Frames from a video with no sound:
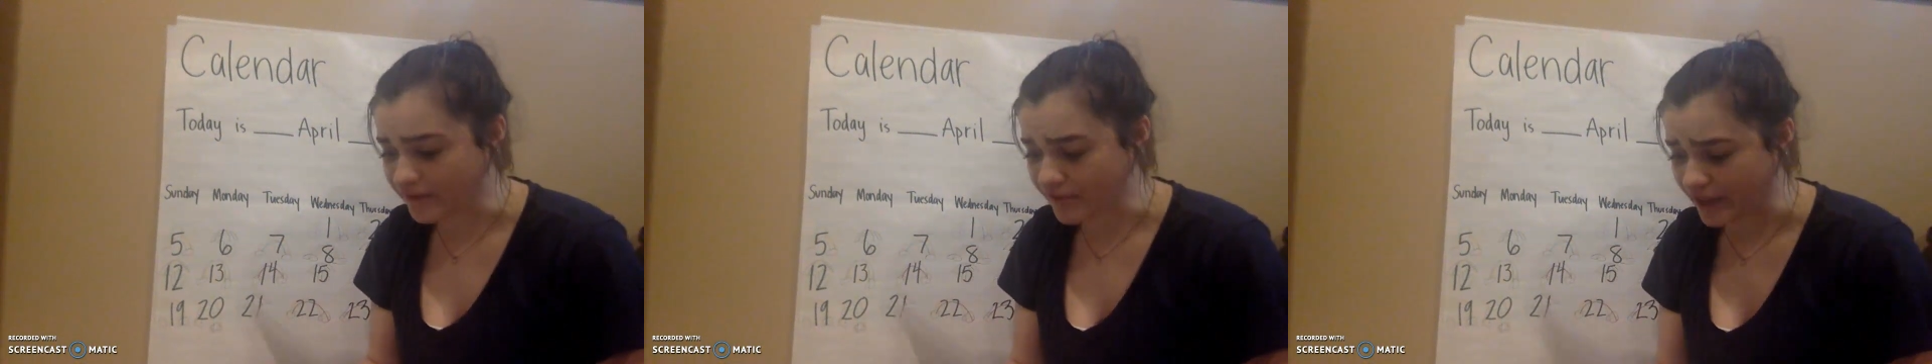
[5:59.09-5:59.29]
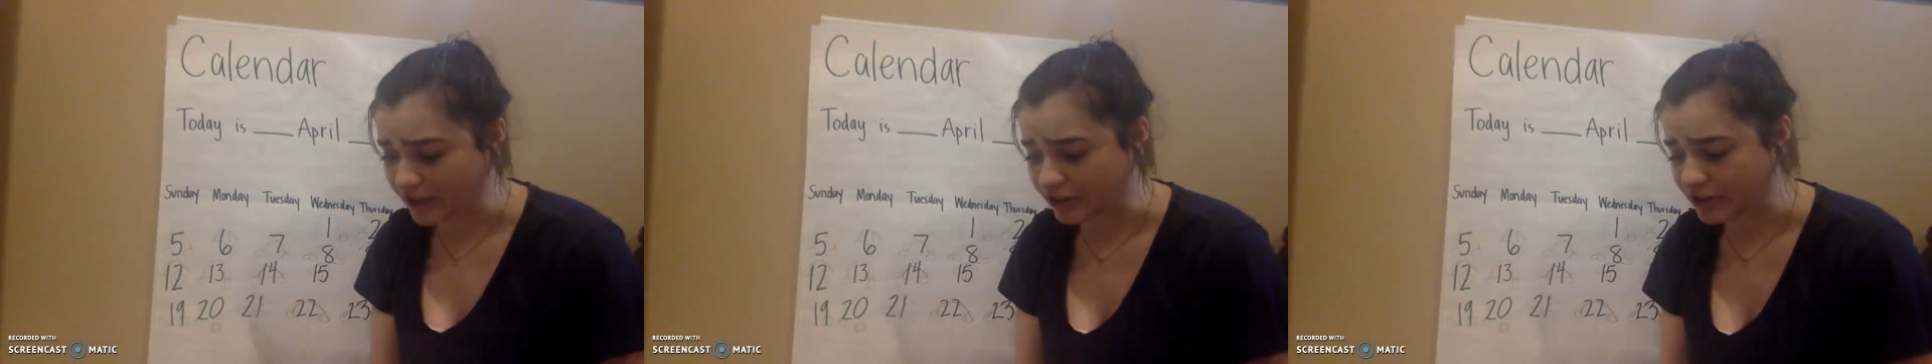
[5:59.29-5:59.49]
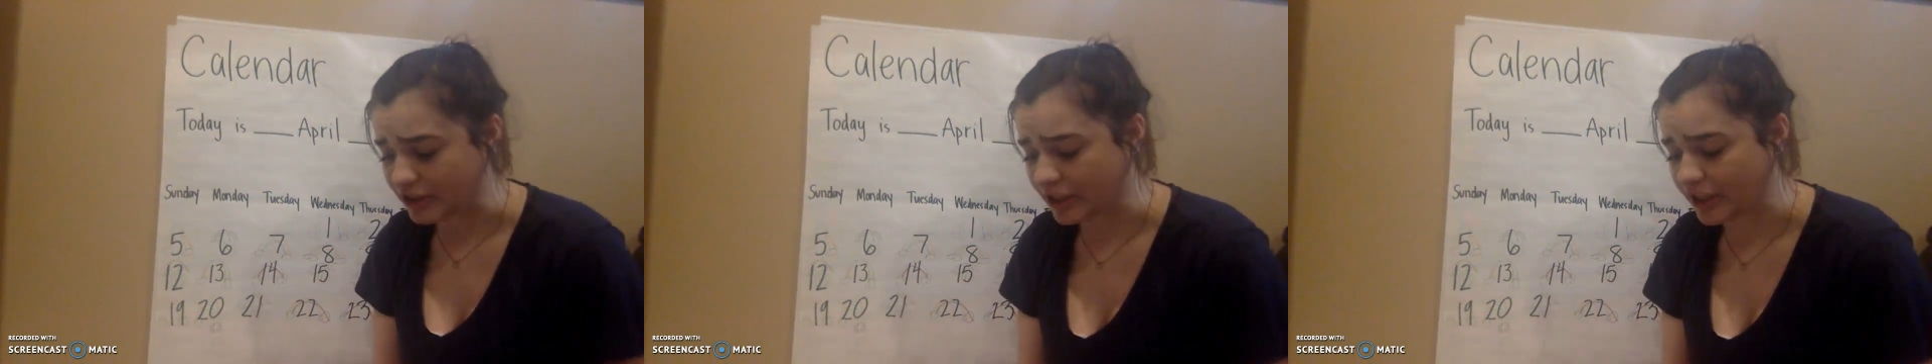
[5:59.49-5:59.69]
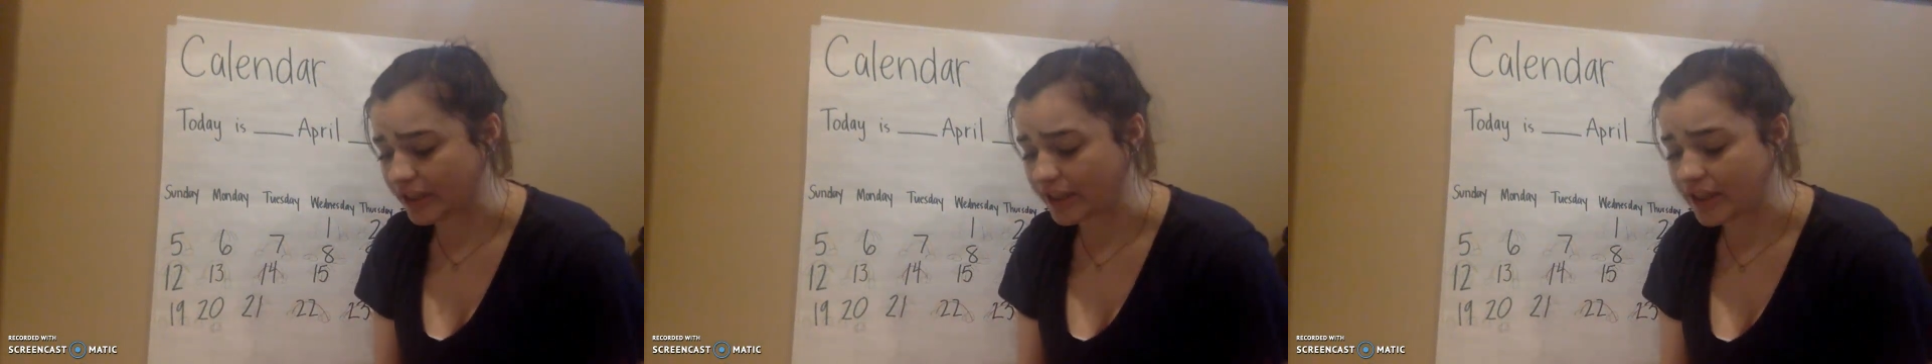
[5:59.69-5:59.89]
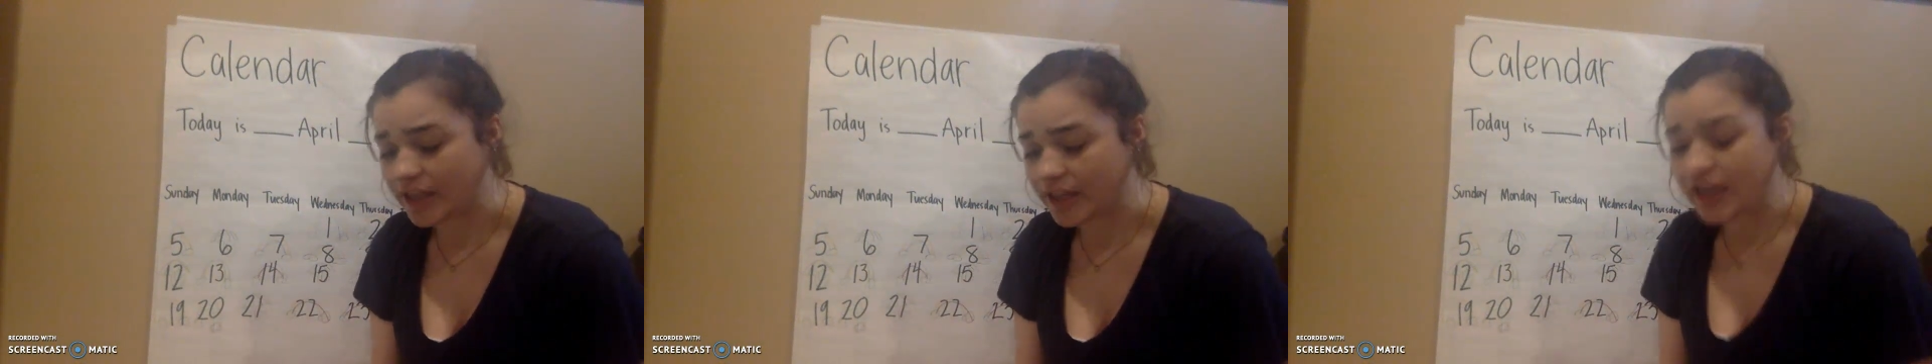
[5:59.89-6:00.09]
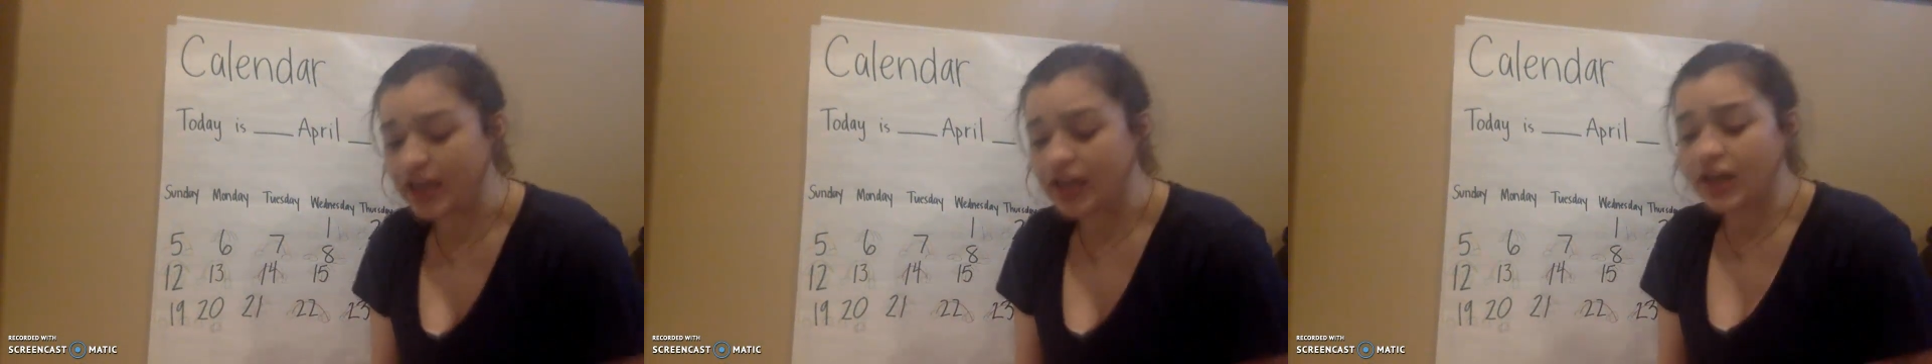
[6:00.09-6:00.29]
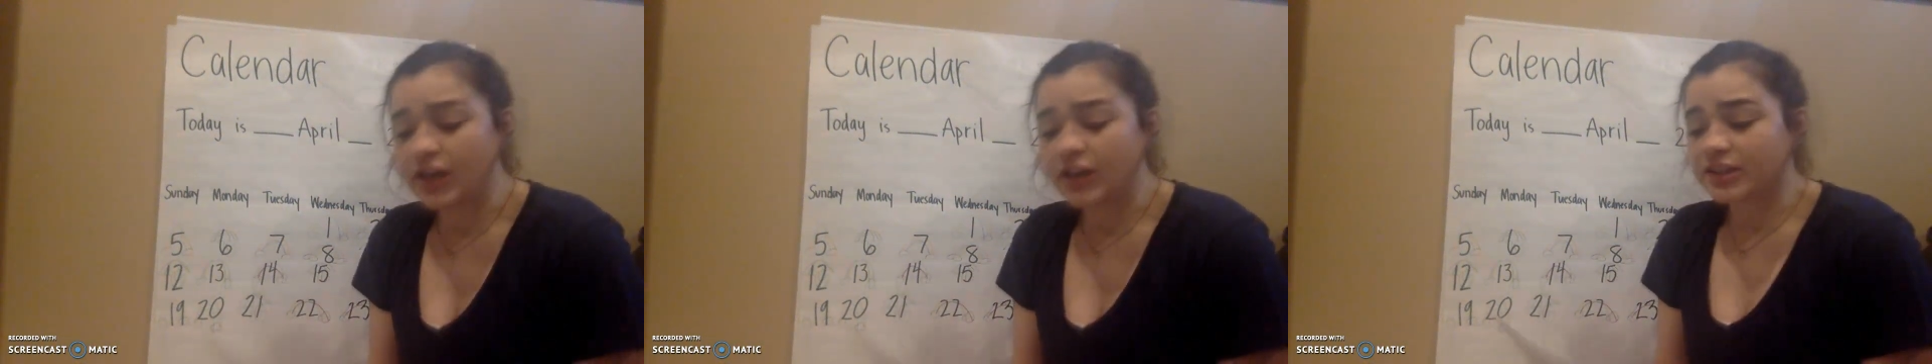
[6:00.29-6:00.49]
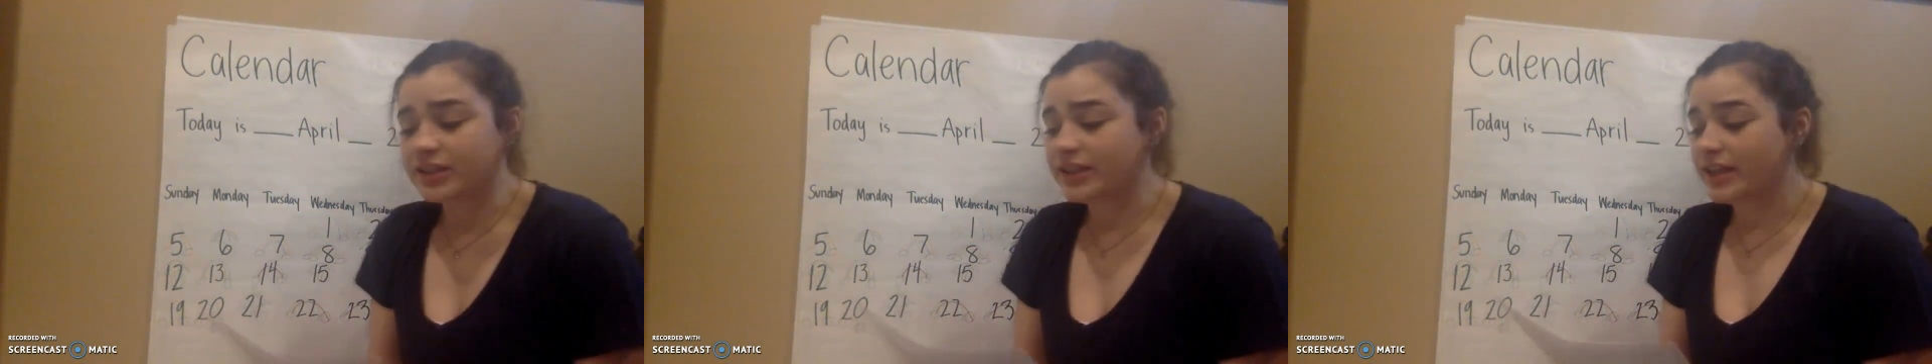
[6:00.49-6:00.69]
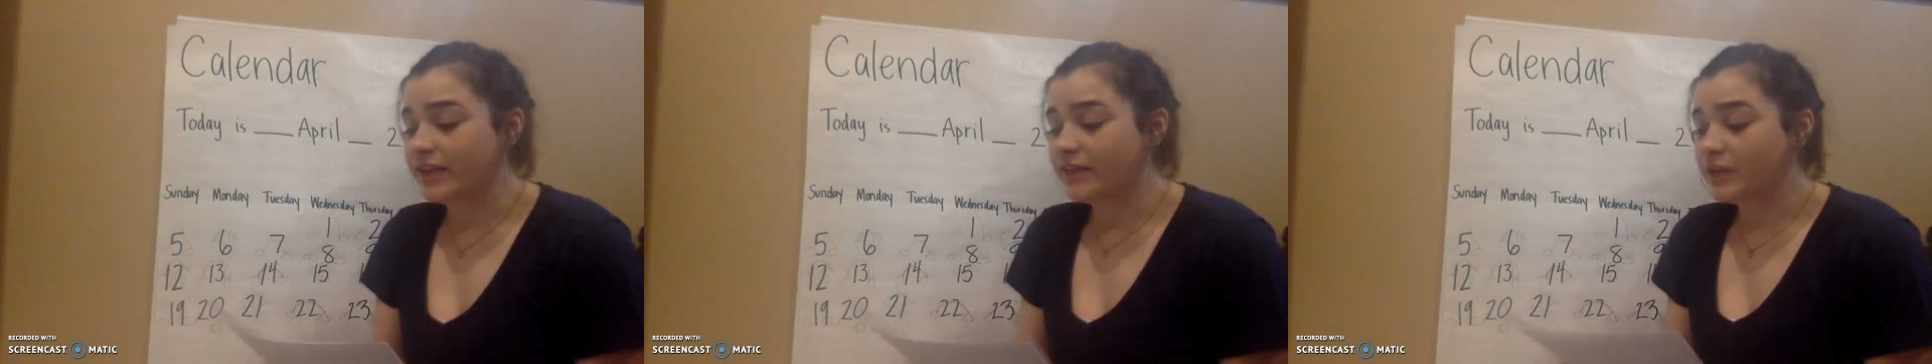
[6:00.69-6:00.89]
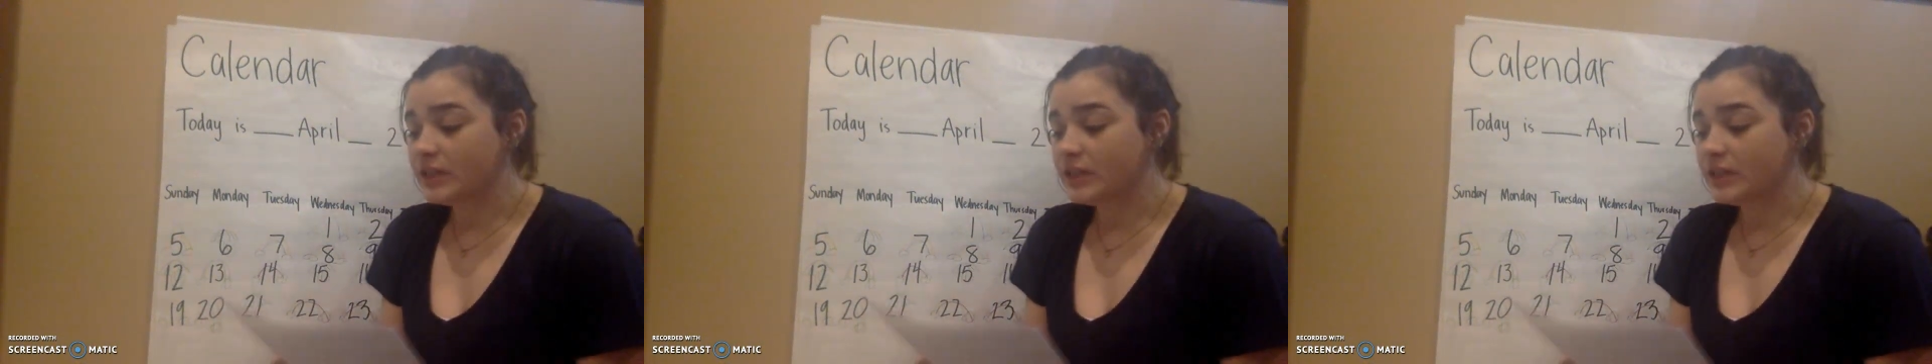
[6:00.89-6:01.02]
Very good. Today for